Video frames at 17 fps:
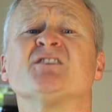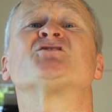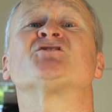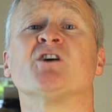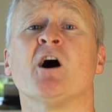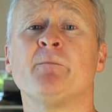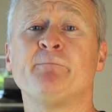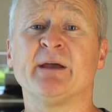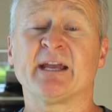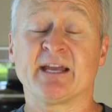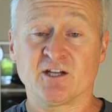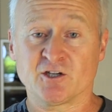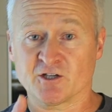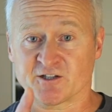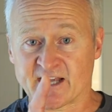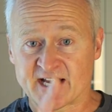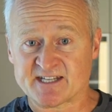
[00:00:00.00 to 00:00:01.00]
this topic
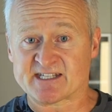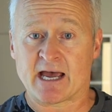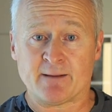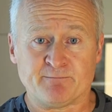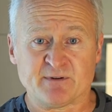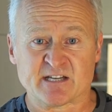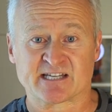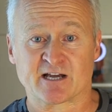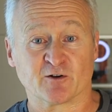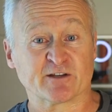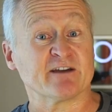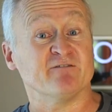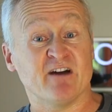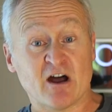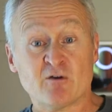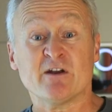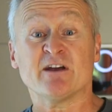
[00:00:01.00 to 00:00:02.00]
in today's episode,
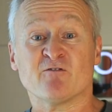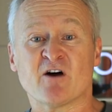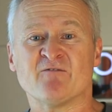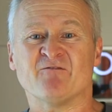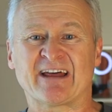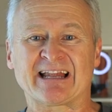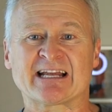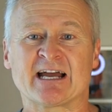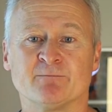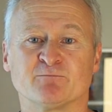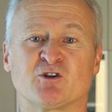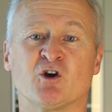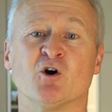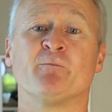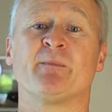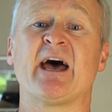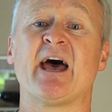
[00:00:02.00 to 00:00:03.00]
a very warm welcome
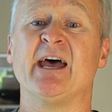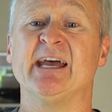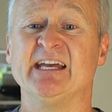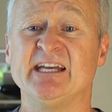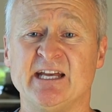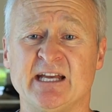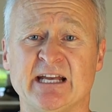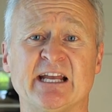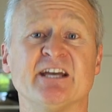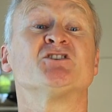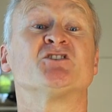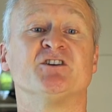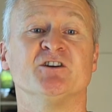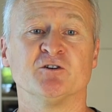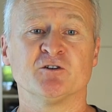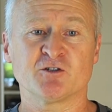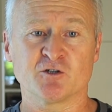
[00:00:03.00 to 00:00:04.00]
to my
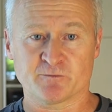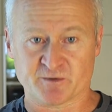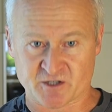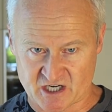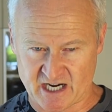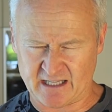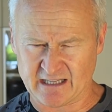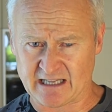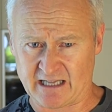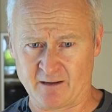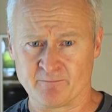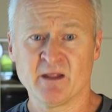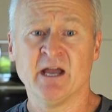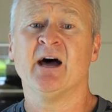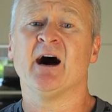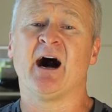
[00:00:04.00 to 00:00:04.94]
English YouTube channel.